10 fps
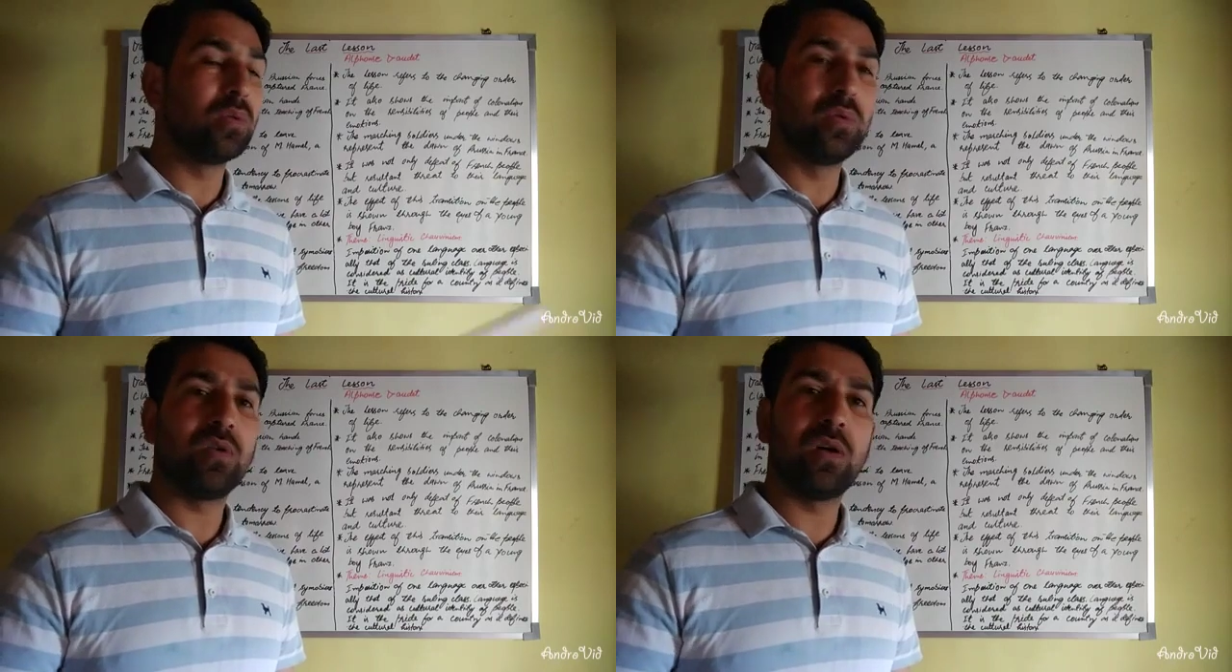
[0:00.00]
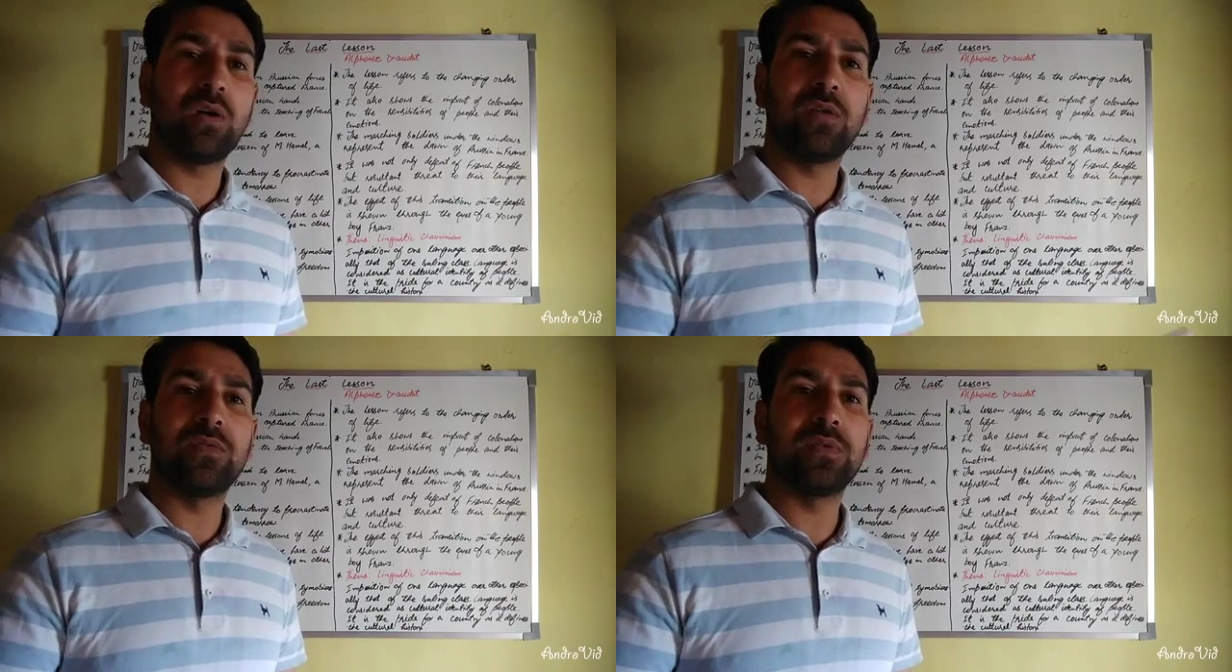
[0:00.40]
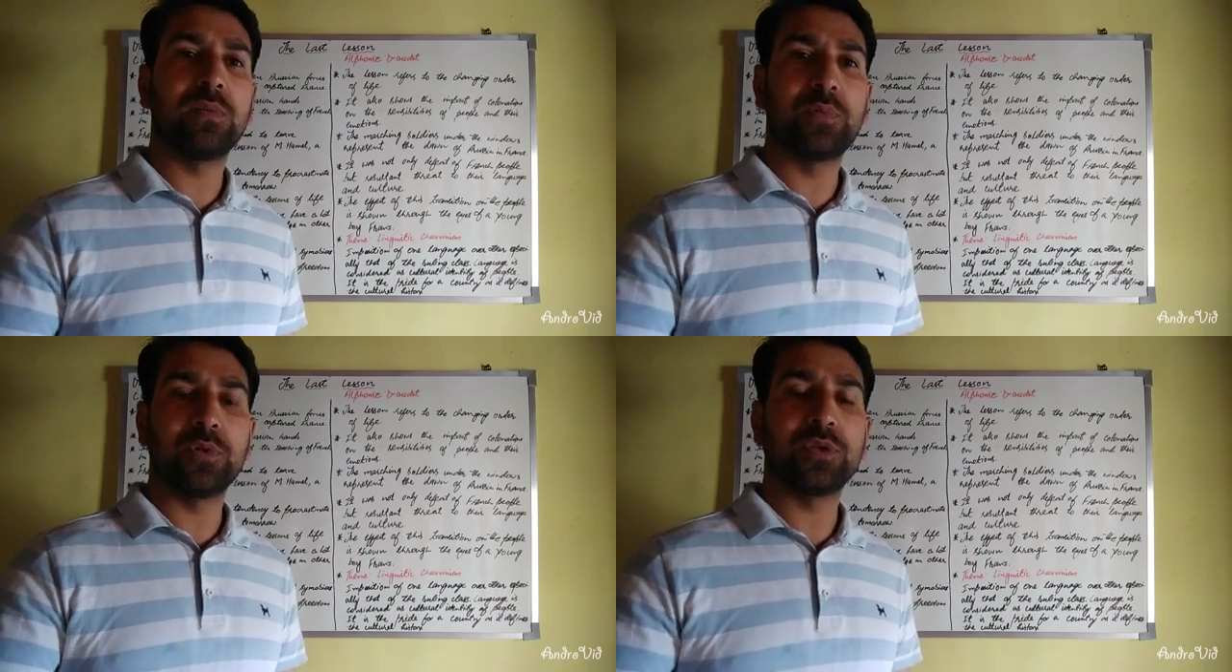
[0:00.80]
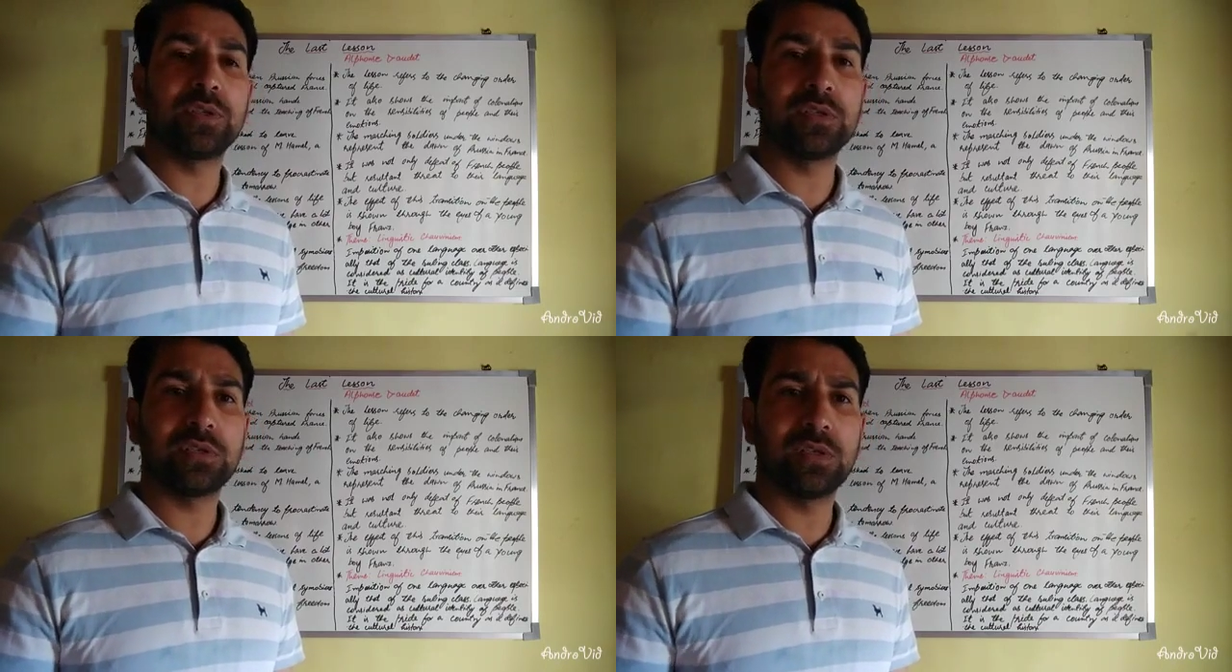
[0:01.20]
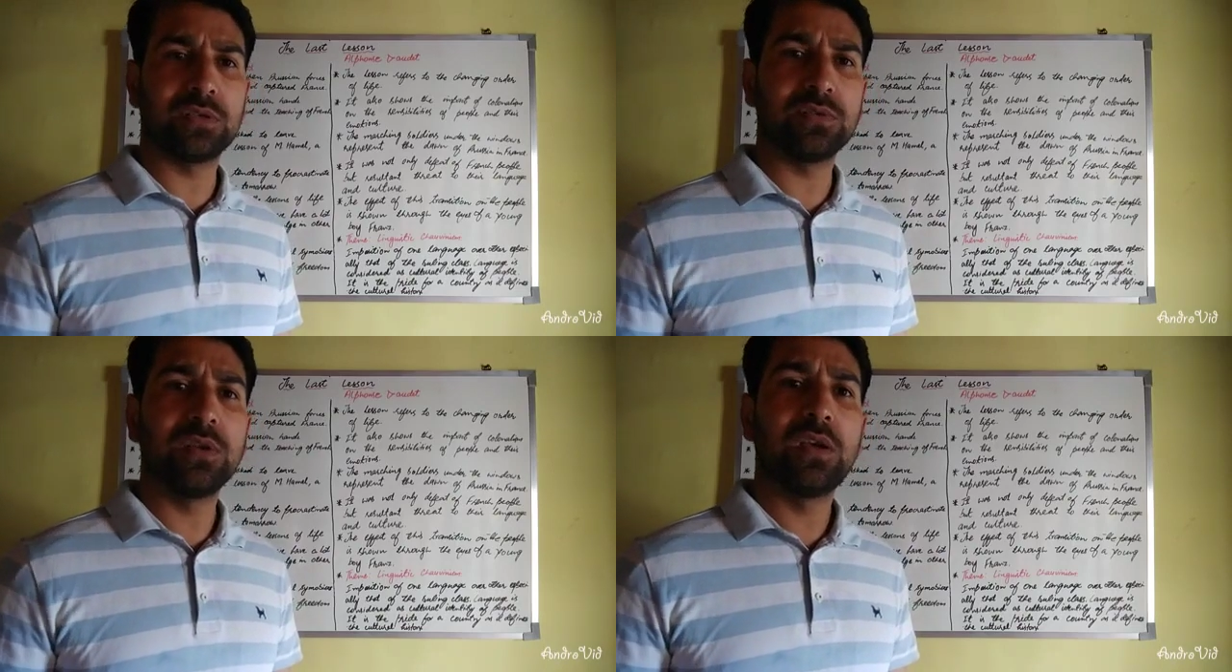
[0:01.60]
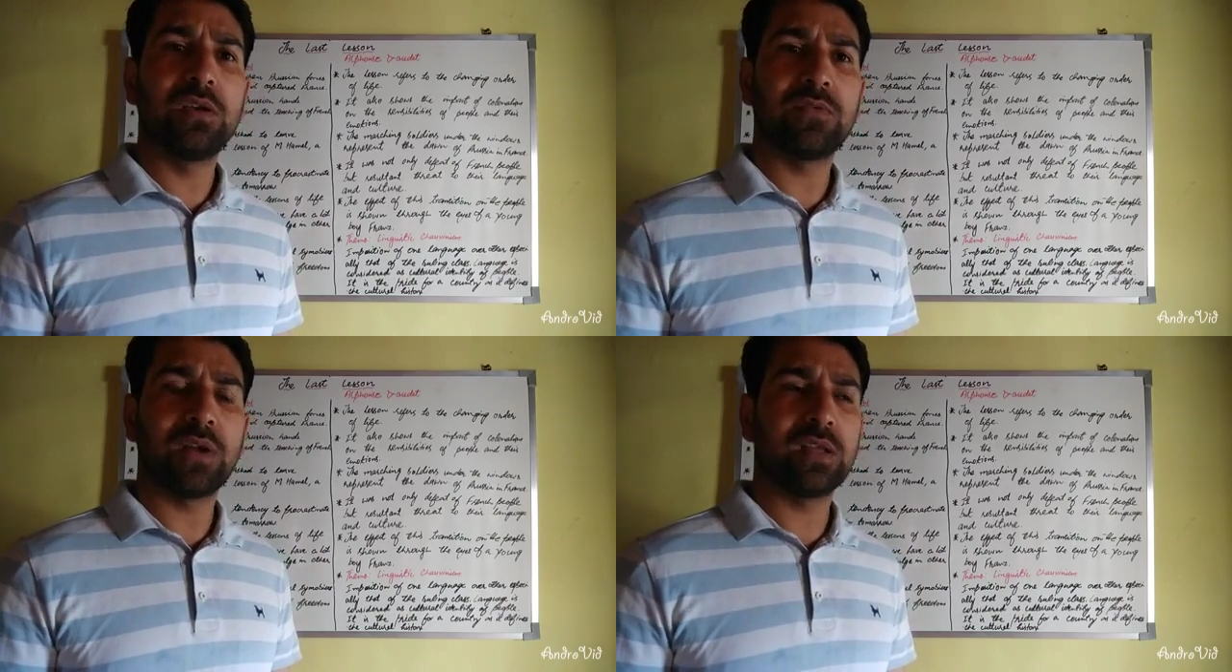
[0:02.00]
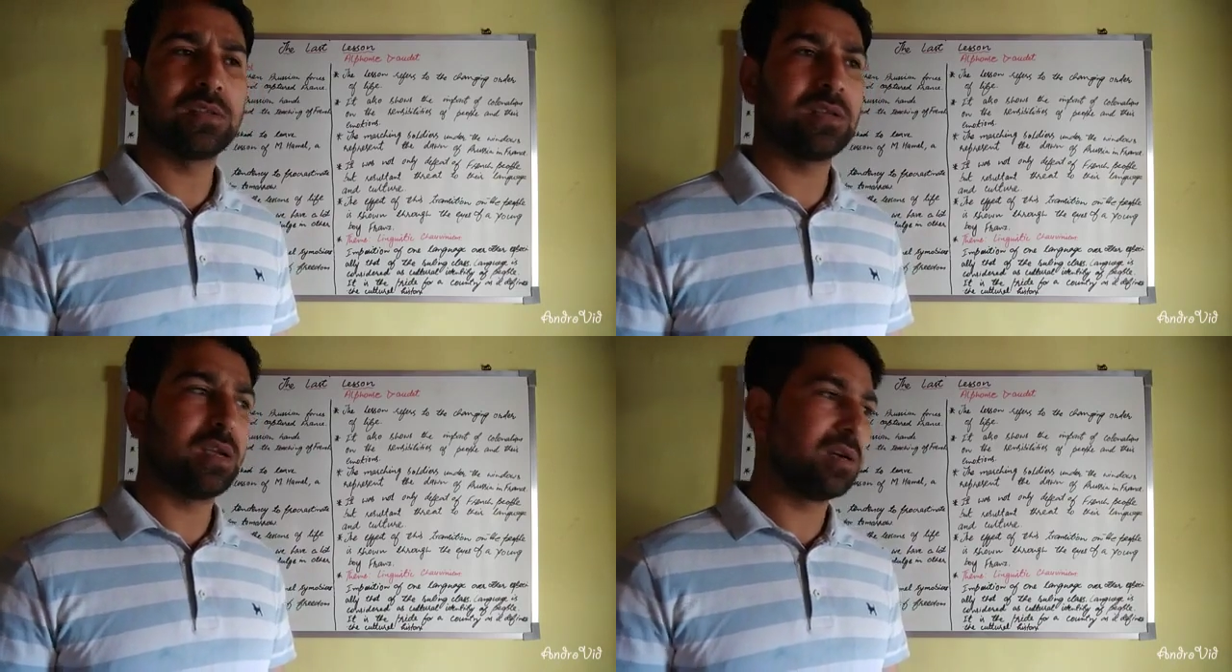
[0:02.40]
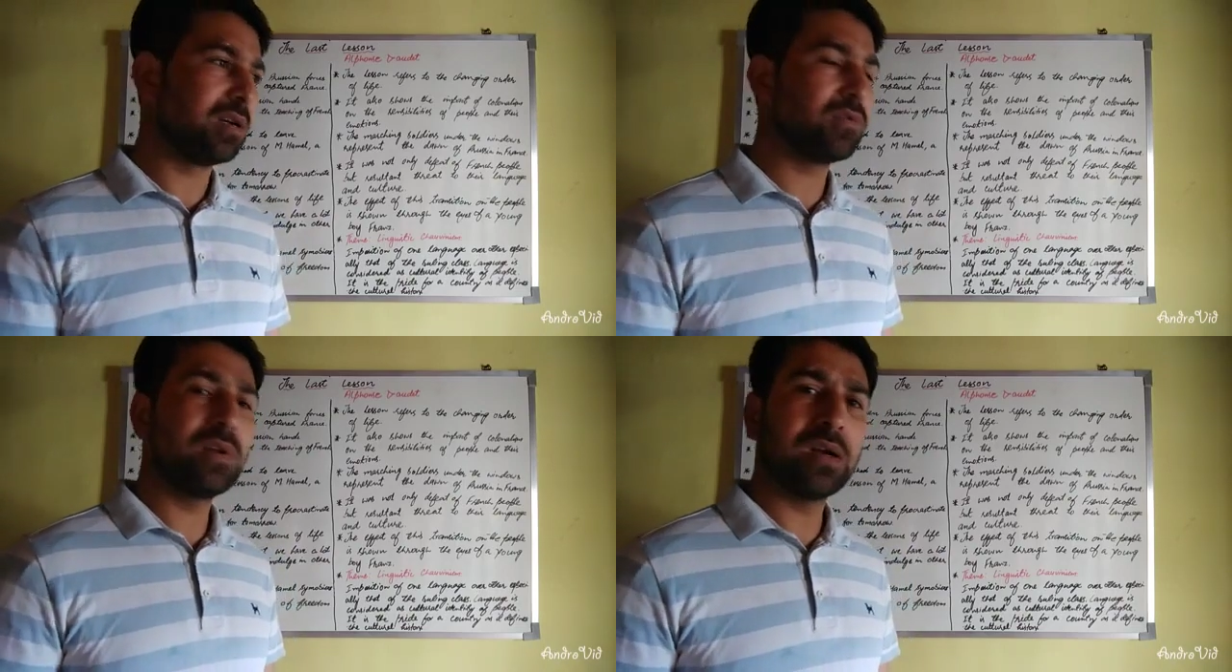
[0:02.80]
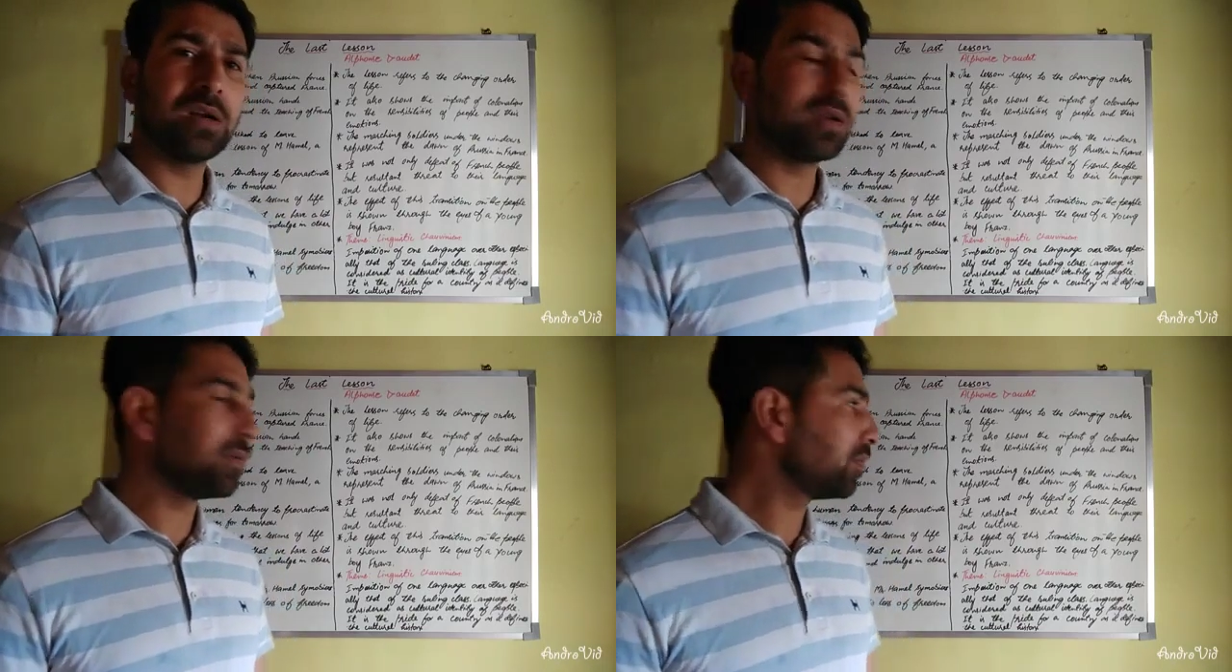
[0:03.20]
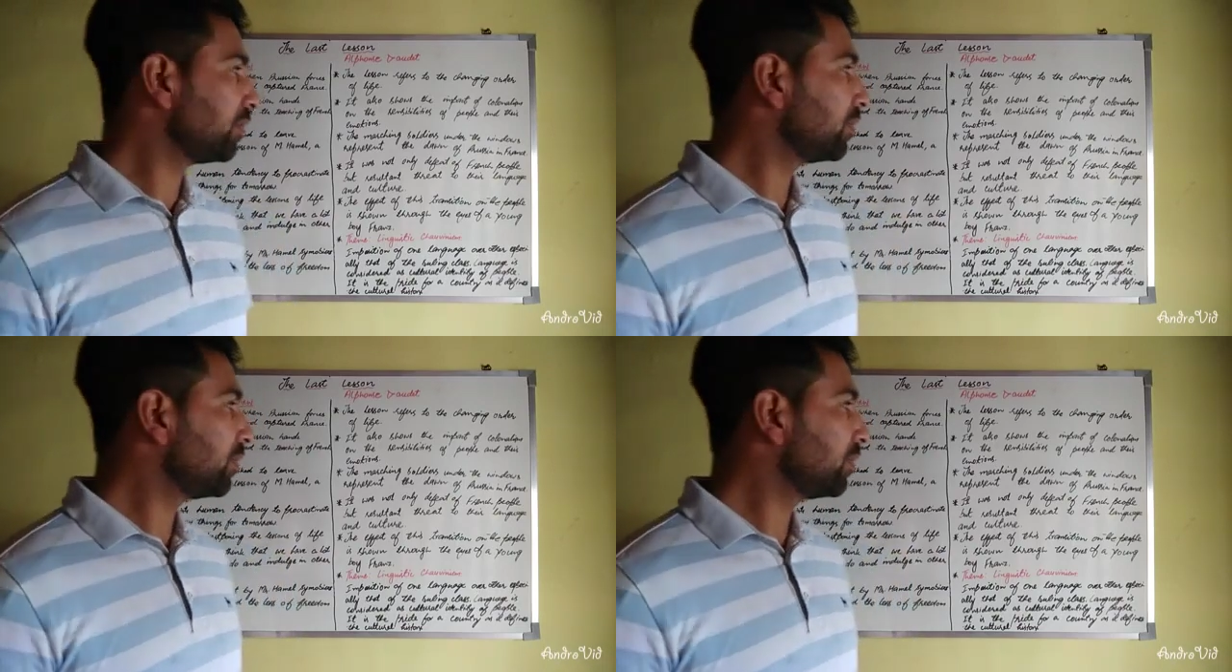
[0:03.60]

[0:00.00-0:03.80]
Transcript: rule of Prussians into France, and it will continue.